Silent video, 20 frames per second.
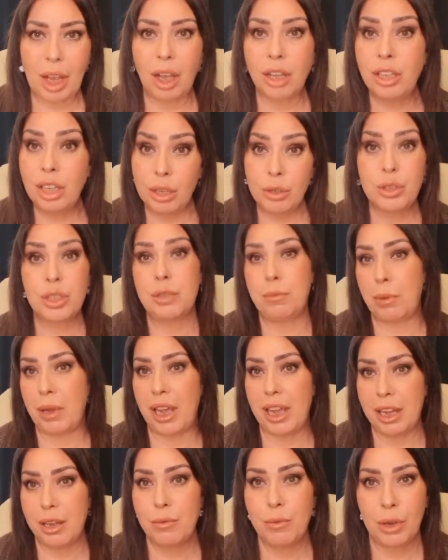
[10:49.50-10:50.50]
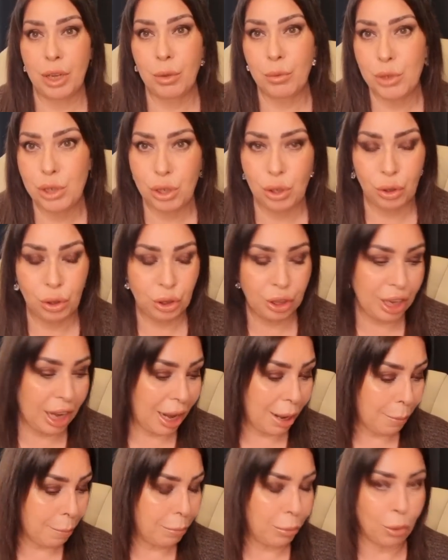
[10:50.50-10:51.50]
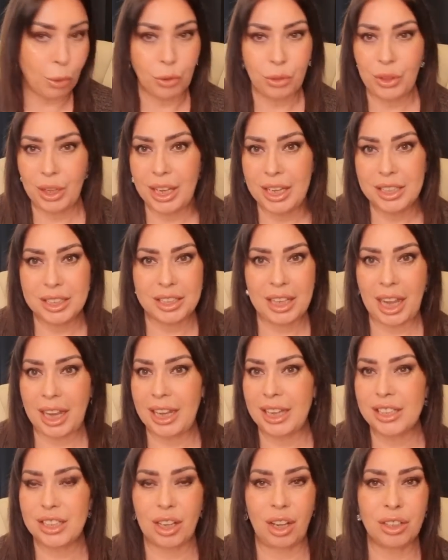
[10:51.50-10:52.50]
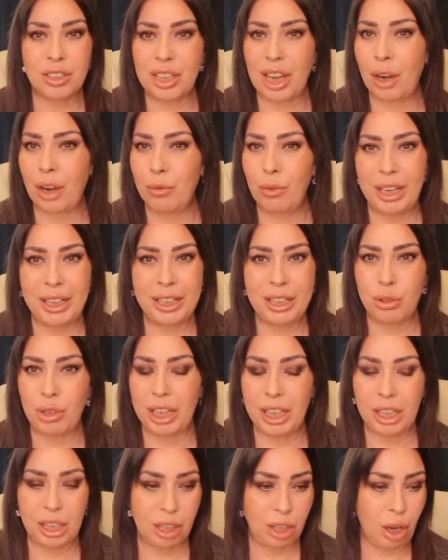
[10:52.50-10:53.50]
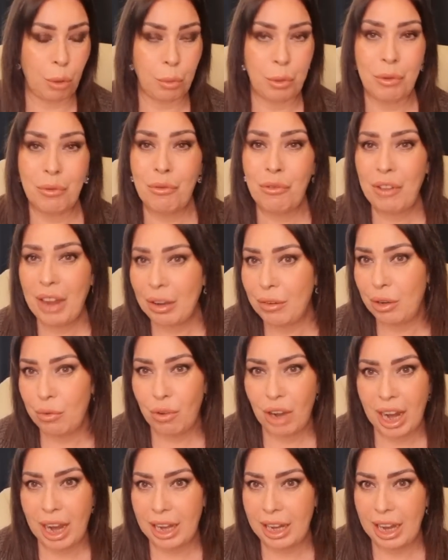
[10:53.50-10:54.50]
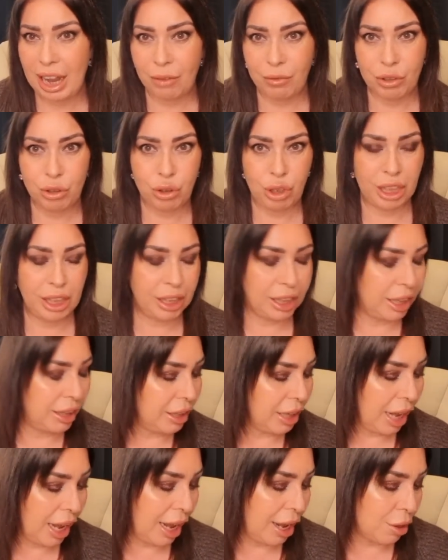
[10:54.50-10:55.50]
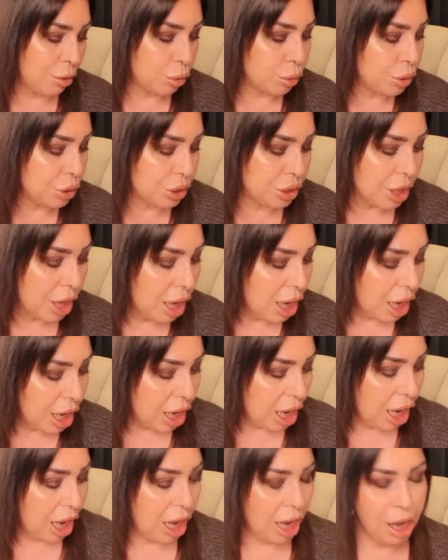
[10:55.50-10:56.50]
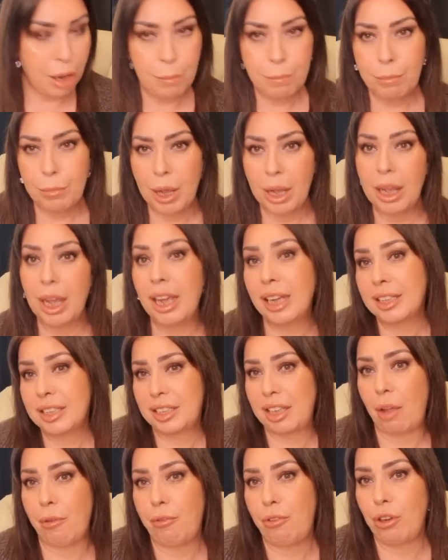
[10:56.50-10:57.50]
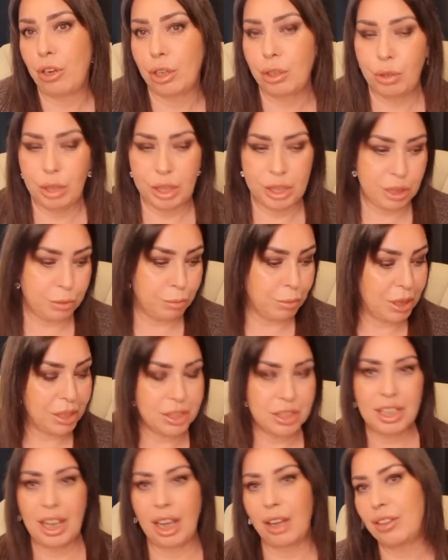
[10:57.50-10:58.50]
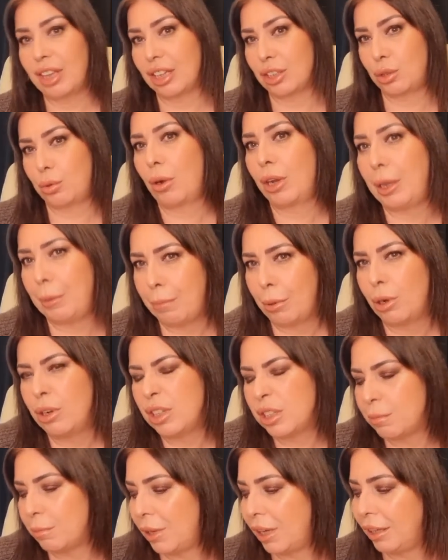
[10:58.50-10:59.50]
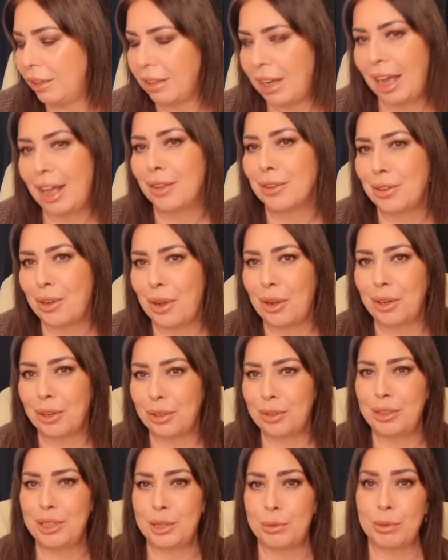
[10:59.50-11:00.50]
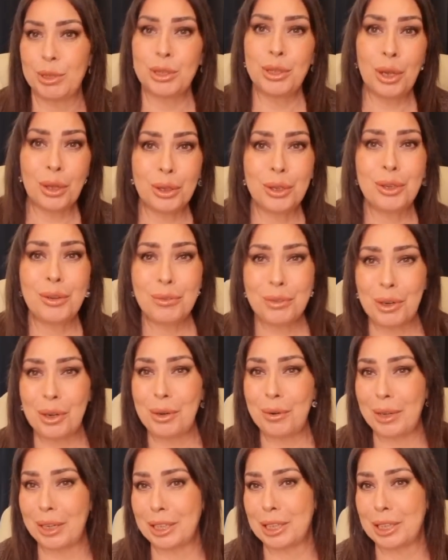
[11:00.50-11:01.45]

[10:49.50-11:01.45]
I used to be when I was younger. But these days, I don't really drink a lot. We very rarely have a drink in the house. Except for at Christmas, so that's why he buys me alcohol at Christmas. Not that I've got to